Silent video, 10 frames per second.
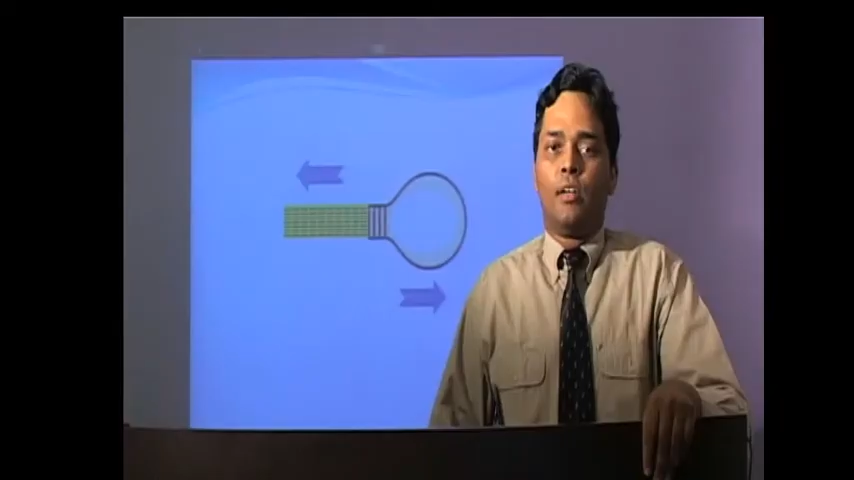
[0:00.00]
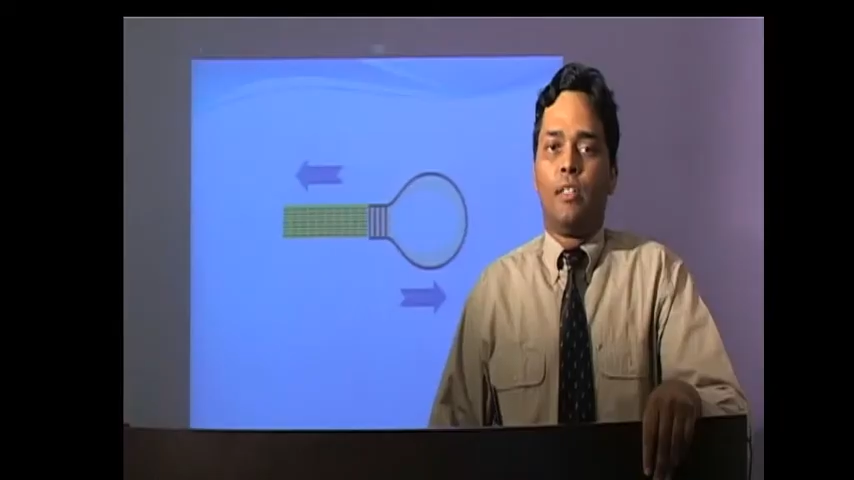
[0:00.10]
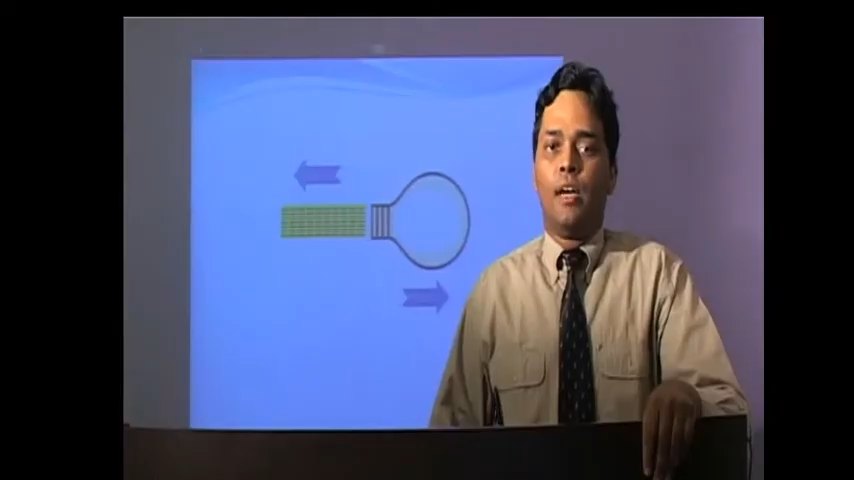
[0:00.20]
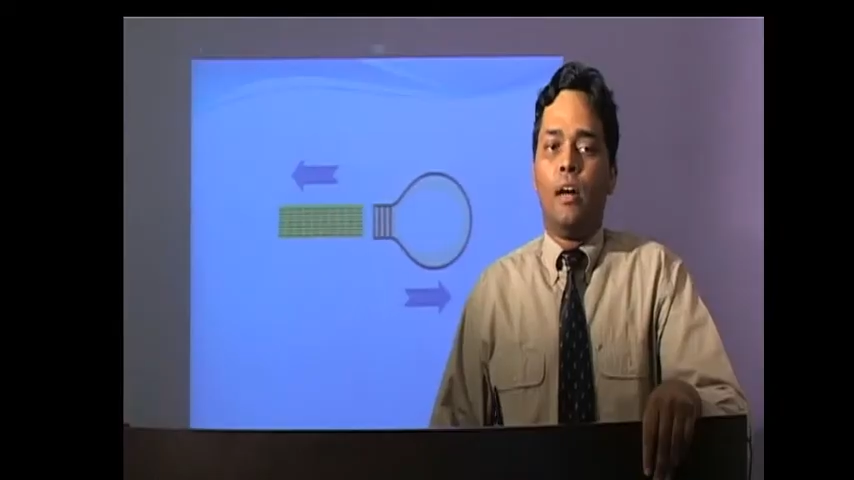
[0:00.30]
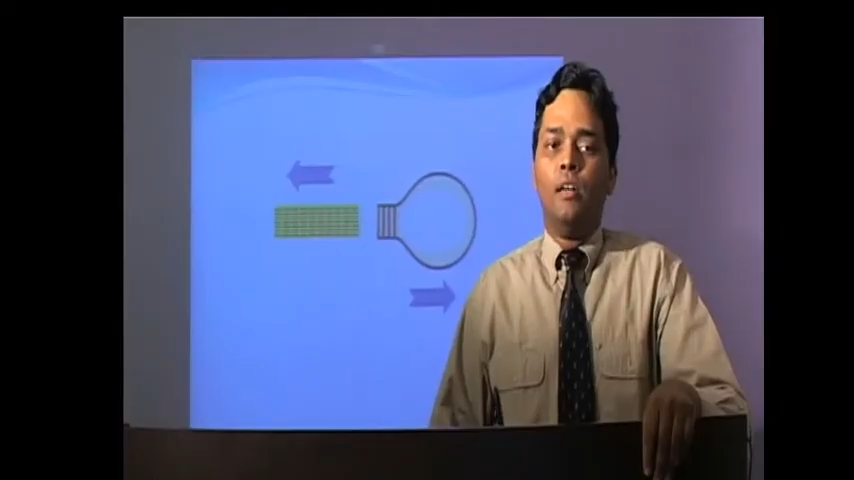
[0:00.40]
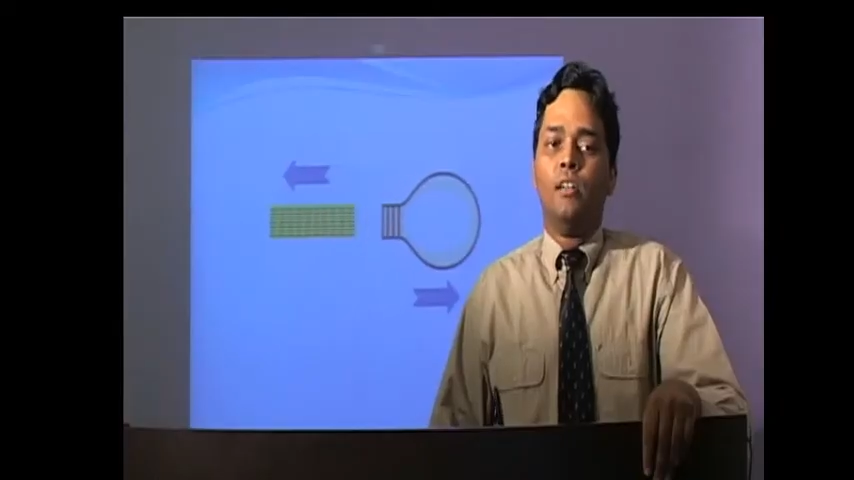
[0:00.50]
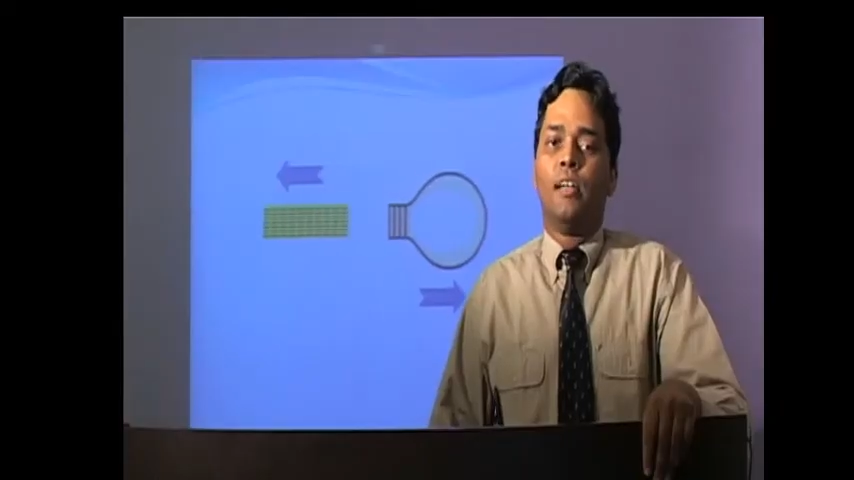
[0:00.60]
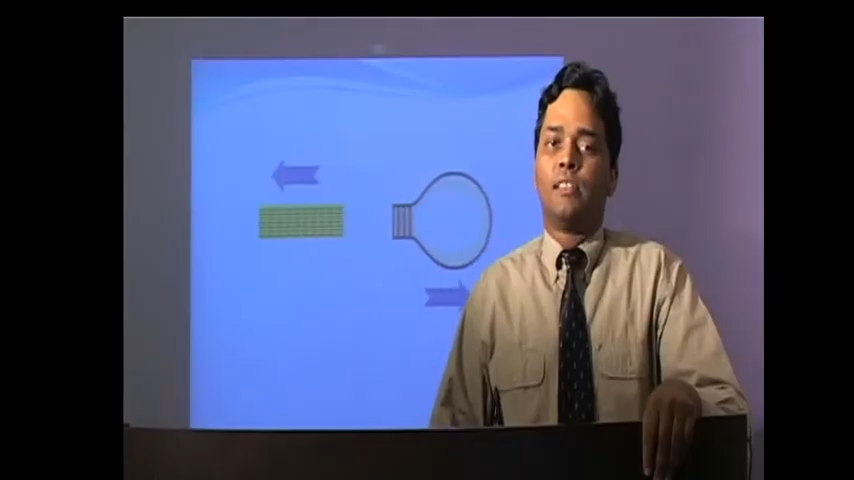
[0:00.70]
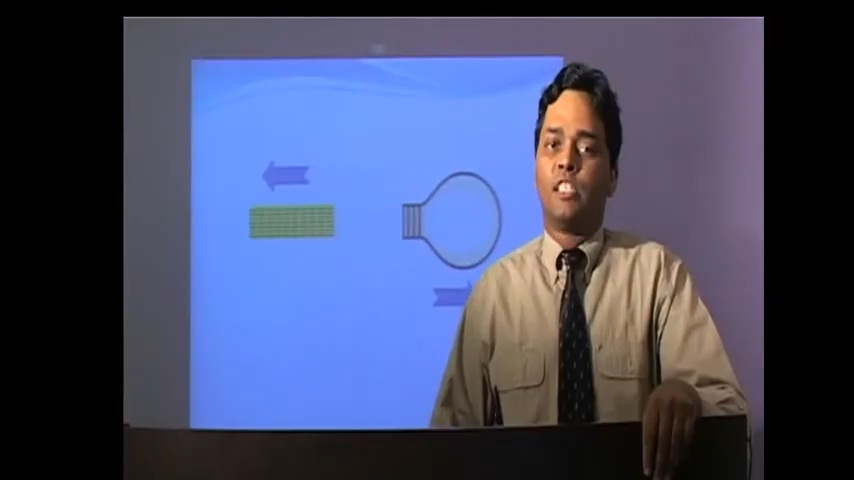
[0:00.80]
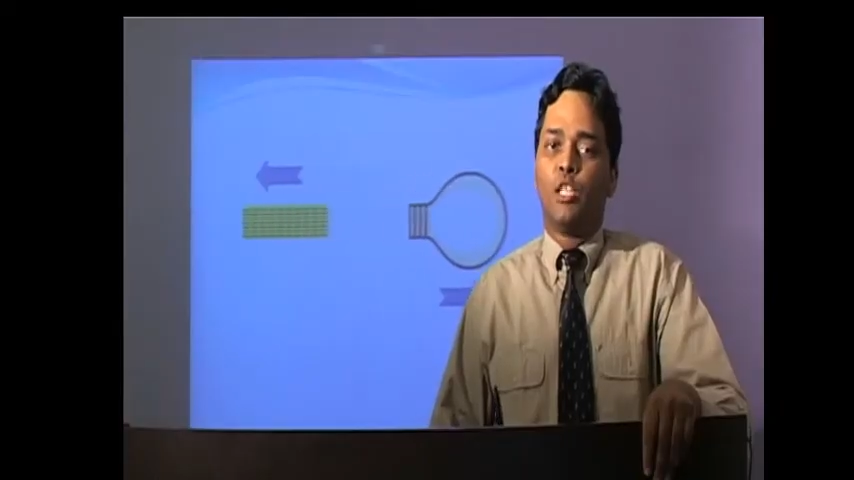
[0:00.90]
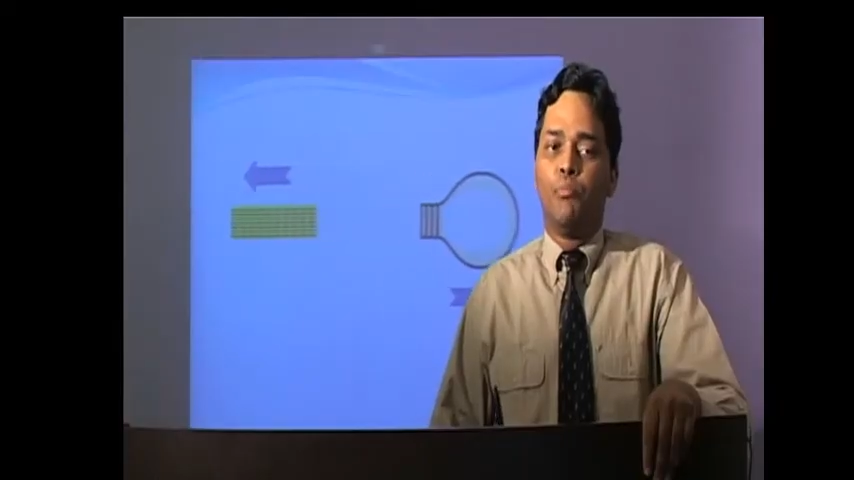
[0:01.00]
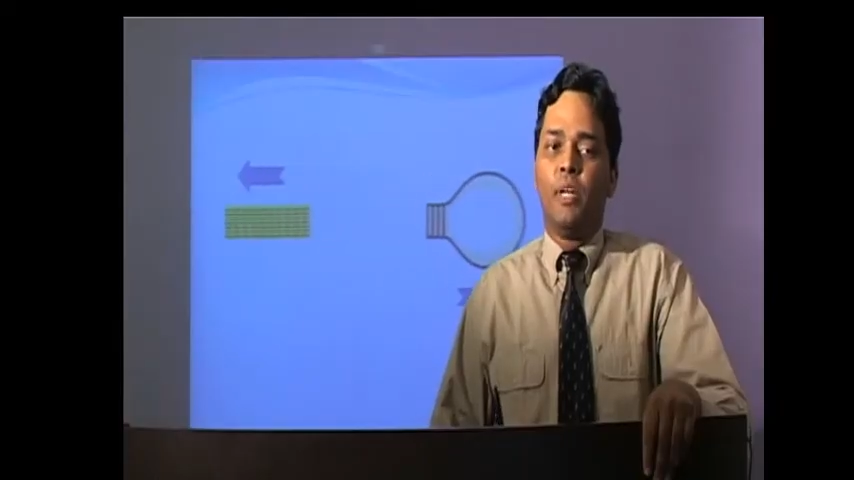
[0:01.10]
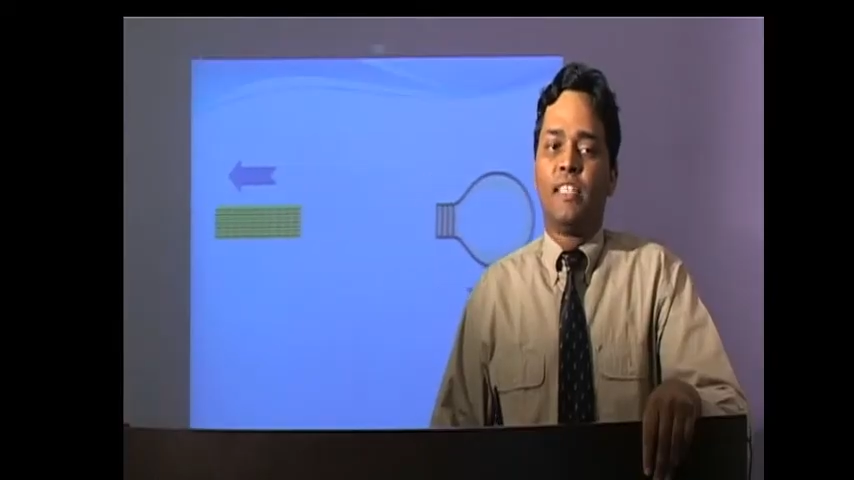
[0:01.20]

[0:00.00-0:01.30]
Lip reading: Here is a simple